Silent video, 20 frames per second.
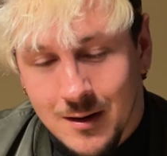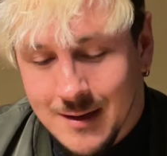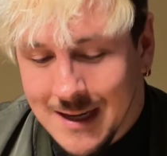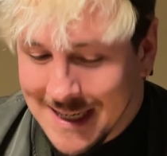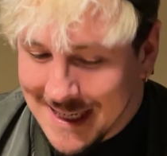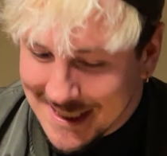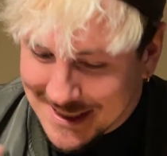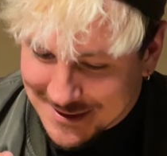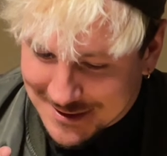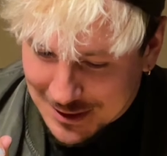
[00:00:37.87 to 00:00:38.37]

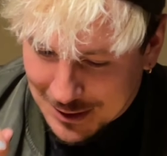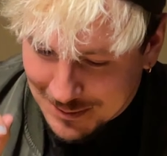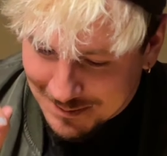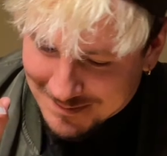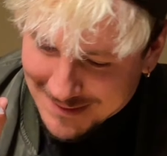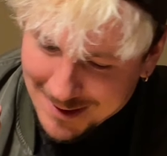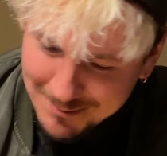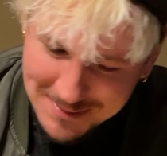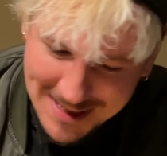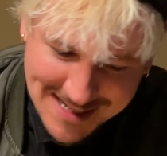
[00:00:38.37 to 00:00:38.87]
Alright guys, so
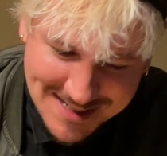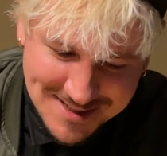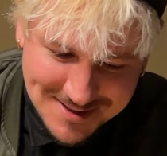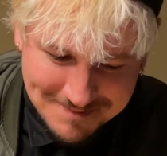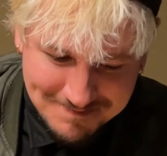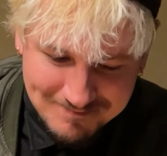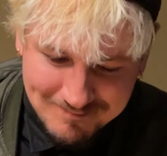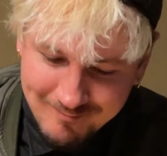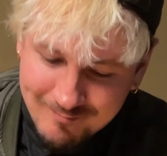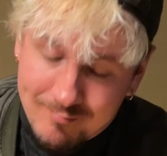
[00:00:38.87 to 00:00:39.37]
up next,
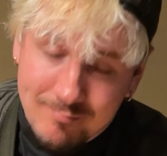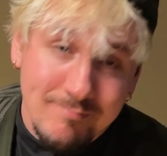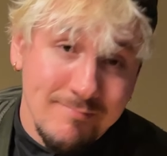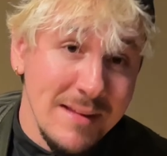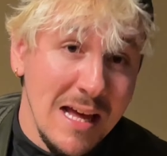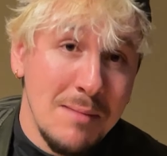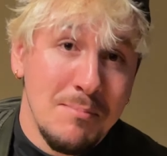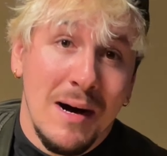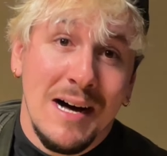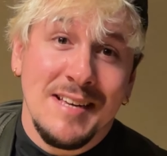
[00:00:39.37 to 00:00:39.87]

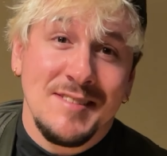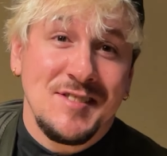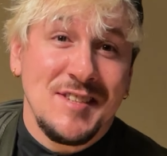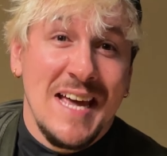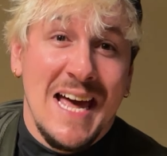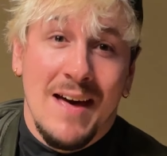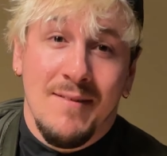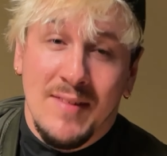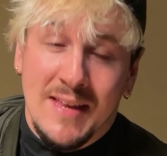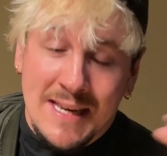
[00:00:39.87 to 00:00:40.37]
a must
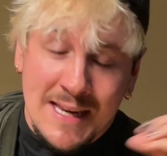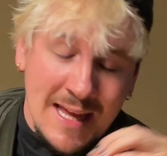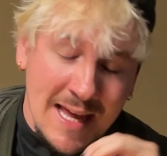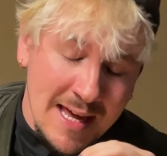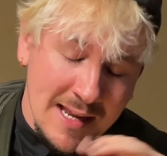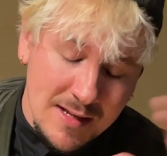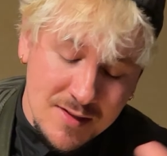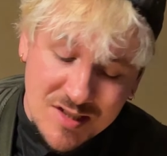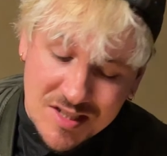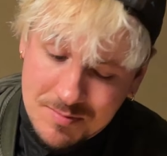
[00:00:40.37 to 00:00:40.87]
have in
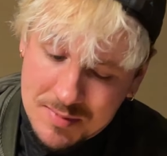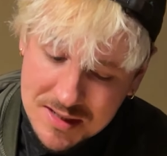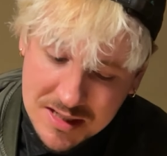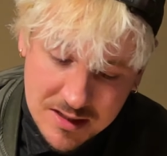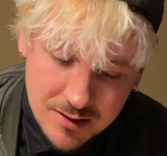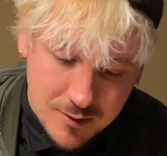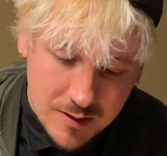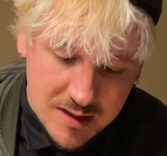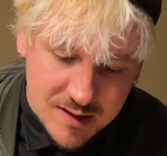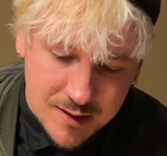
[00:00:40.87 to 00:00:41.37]
any
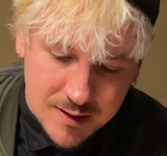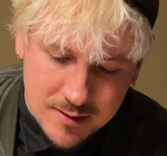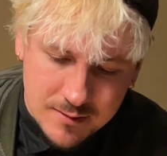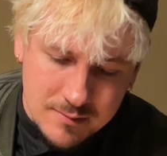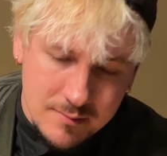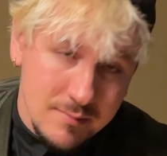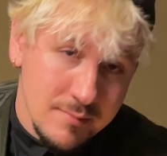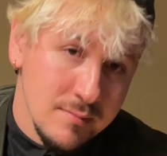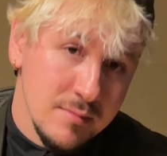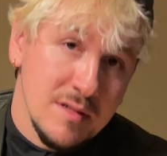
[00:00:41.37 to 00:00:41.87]
Japanese restaurant.
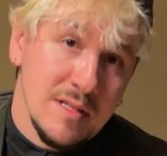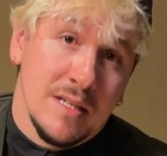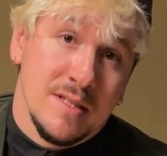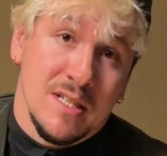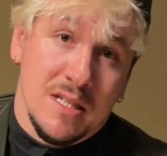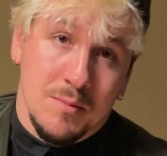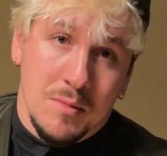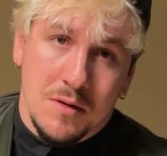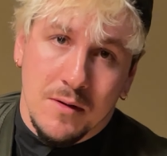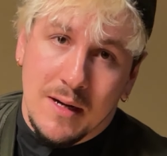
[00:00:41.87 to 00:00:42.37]

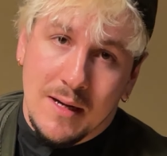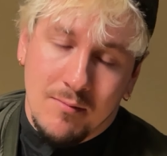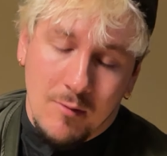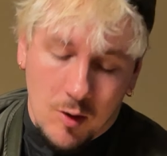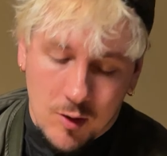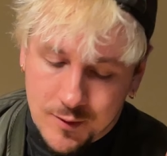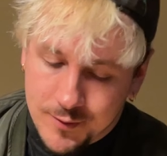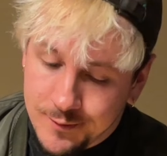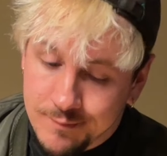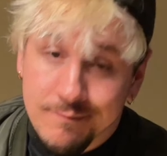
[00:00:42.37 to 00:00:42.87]
Sashimi, right?
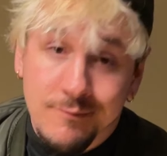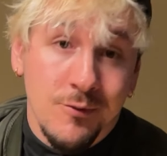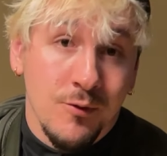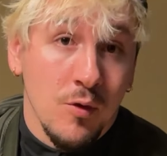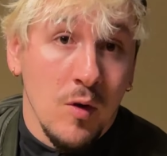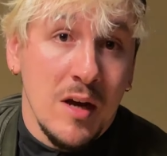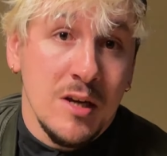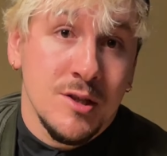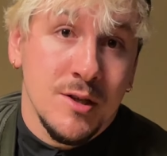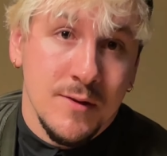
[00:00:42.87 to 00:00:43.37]
Or
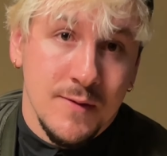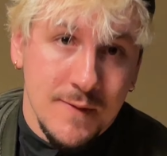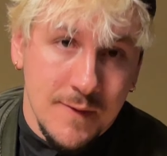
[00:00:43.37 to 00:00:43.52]
fresh